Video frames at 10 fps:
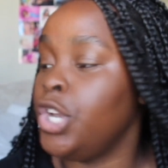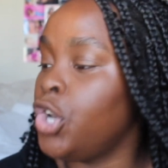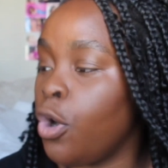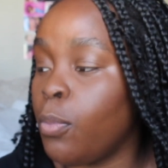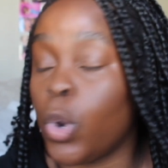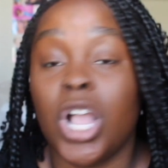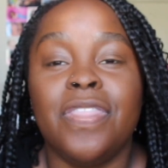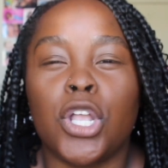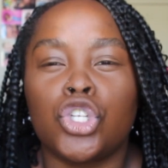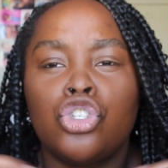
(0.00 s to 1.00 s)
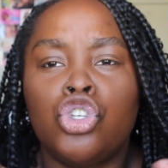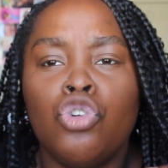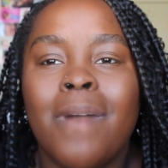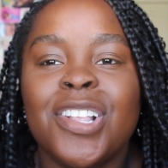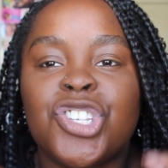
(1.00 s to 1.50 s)
No more. There's
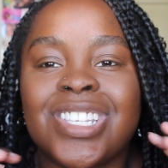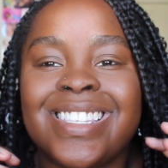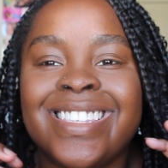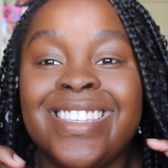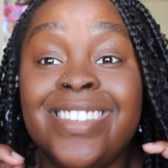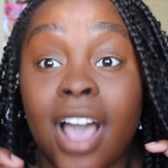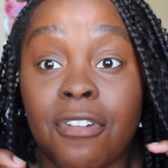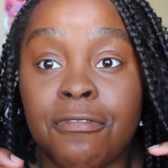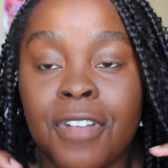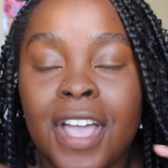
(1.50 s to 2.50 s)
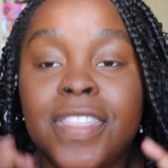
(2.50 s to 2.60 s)
too much stuff.